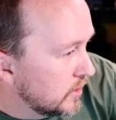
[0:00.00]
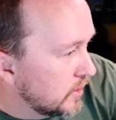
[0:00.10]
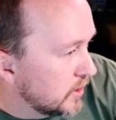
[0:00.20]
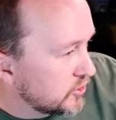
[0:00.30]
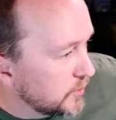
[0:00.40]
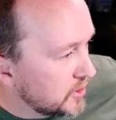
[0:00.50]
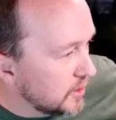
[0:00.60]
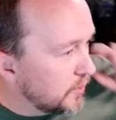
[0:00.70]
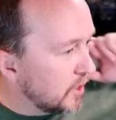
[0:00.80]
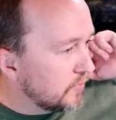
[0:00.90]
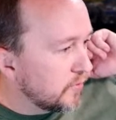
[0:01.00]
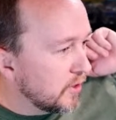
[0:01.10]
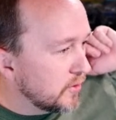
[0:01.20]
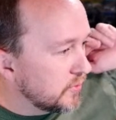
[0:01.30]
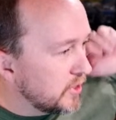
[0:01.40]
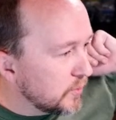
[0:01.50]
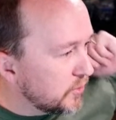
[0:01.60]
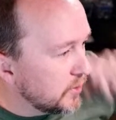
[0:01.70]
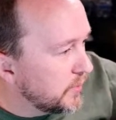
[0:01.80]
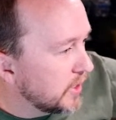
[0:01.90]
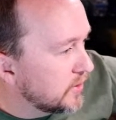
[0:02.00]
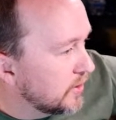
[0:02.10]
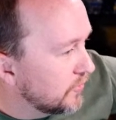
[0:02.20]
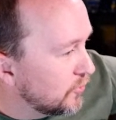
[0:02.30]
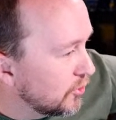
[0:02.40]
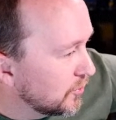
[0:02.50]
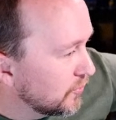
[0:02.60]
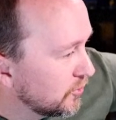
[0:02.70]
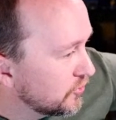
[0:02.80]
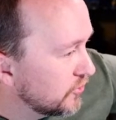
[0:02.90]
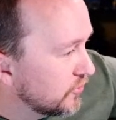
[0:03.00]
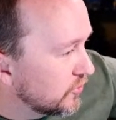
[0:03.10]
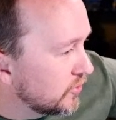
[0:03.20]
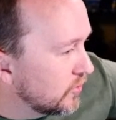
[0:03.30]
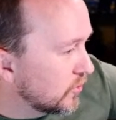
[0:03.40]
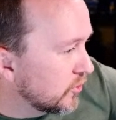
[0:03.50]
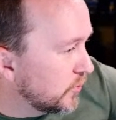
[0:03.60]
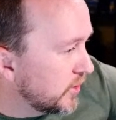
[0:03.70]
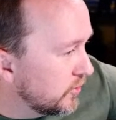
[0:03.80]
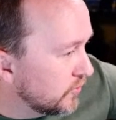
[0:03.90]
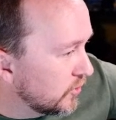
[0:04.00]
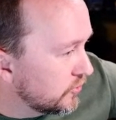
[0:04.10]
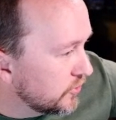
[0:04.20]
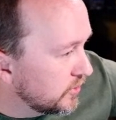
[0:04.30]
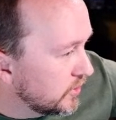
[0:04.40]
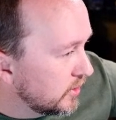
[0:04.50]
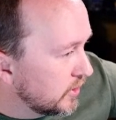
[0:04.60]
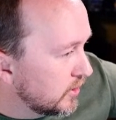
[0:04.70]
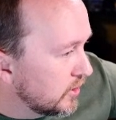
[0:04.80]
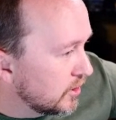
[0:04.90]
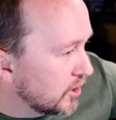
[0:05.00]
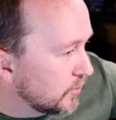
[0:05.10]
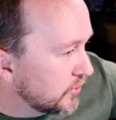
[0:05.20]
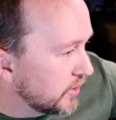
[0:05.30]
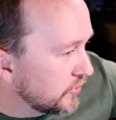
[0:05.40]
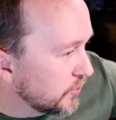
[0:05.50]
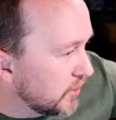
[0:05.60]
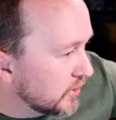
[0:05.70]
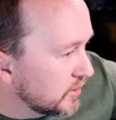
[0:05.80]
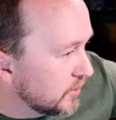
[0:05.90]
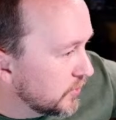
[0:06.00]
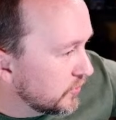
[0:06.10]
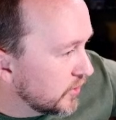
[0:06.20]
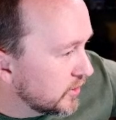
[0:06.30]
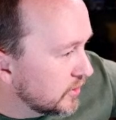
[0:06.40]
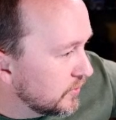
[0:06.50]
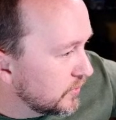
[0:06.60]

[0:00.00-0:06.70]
I took my clip off. I'll need to put it back on the full Armor versions. Order the BDU version. Armor takes the pocket clip and side clip.